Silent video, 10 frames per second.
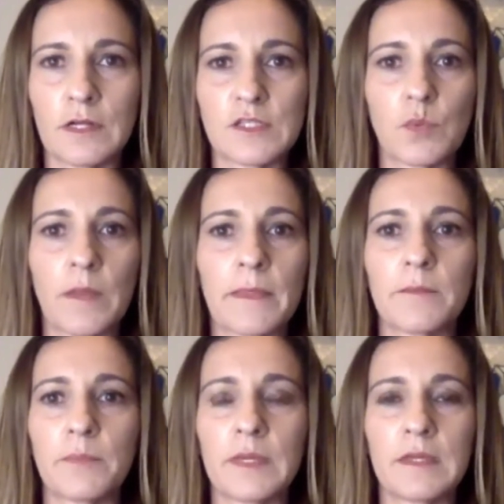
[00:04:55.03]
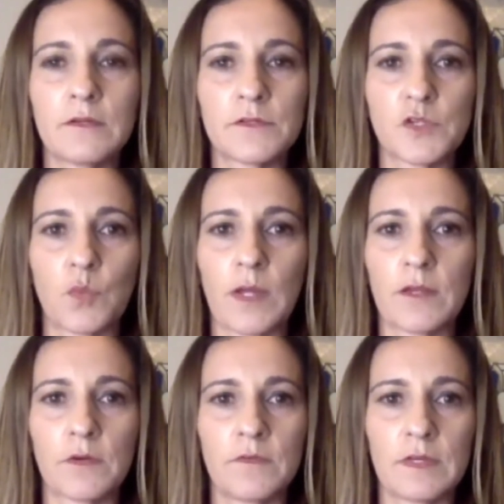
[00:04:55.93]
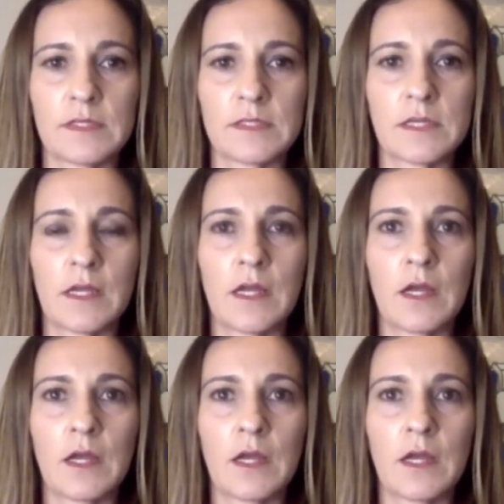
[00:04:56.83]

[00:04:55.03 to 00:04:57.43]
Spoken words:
It's one that appeals to white grievance,